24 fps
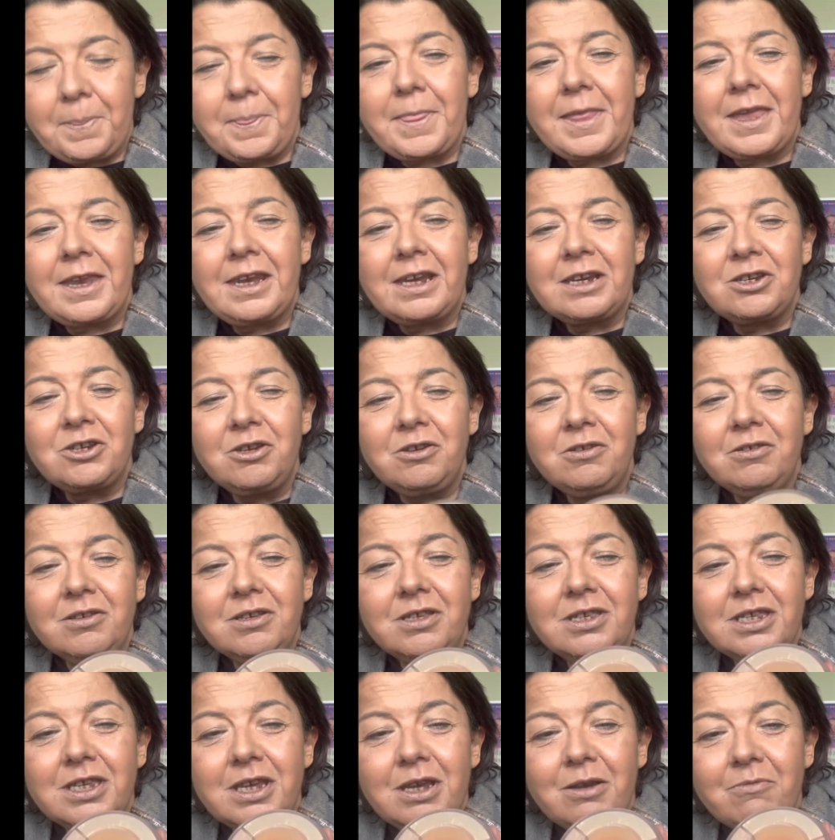And as you can
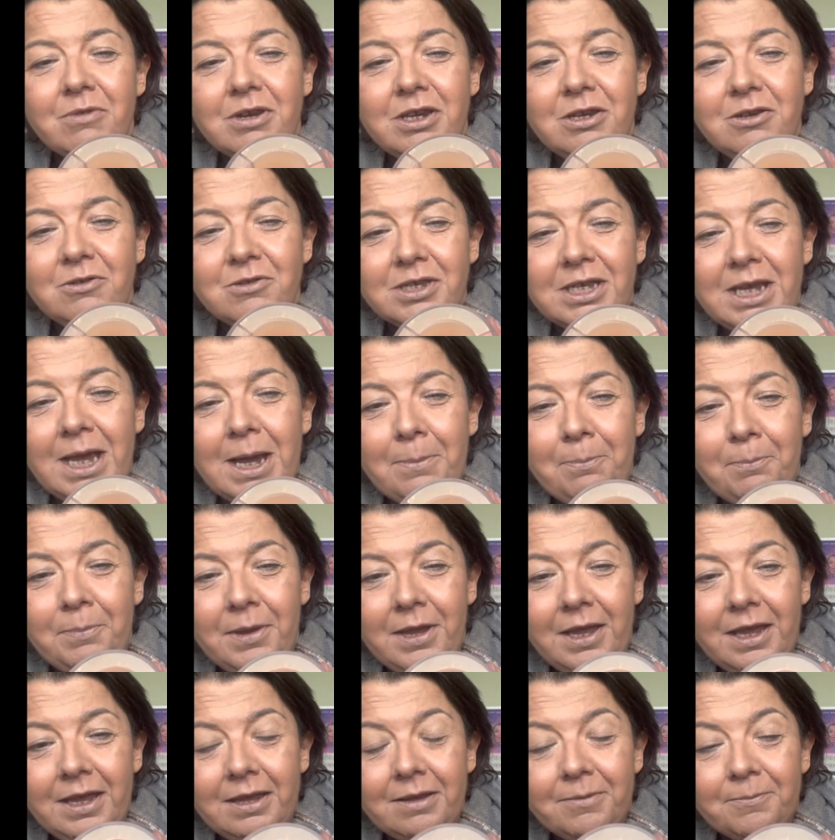see, when you tap
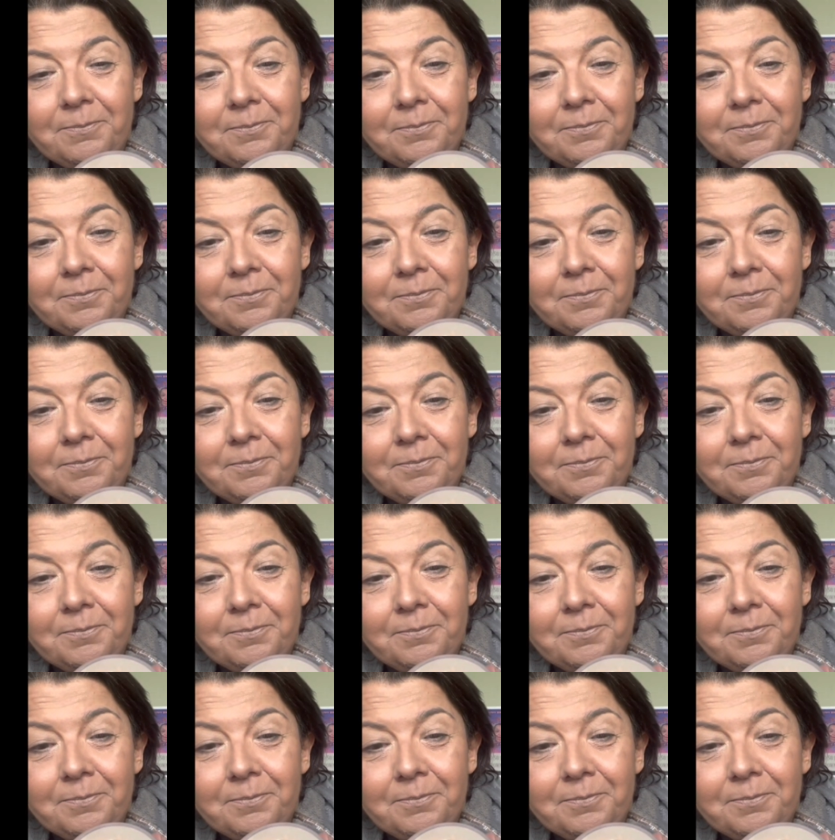it,